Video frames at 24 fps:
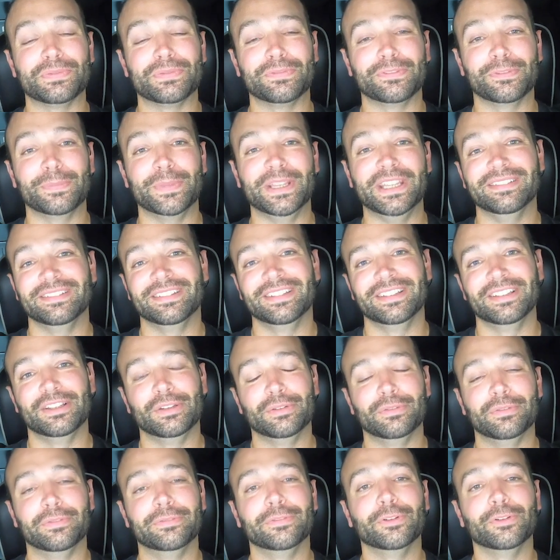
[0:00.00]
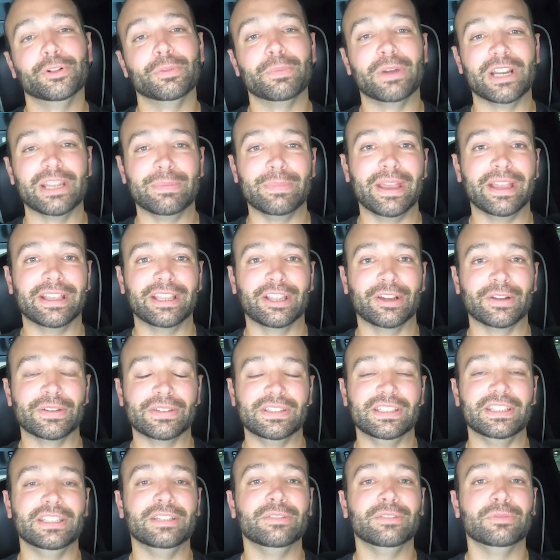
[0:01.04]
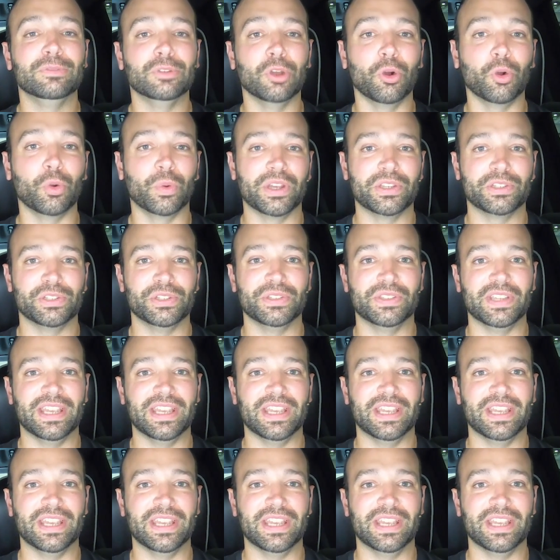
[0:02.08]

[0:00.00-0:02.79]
for me, full money back guarantee, no questions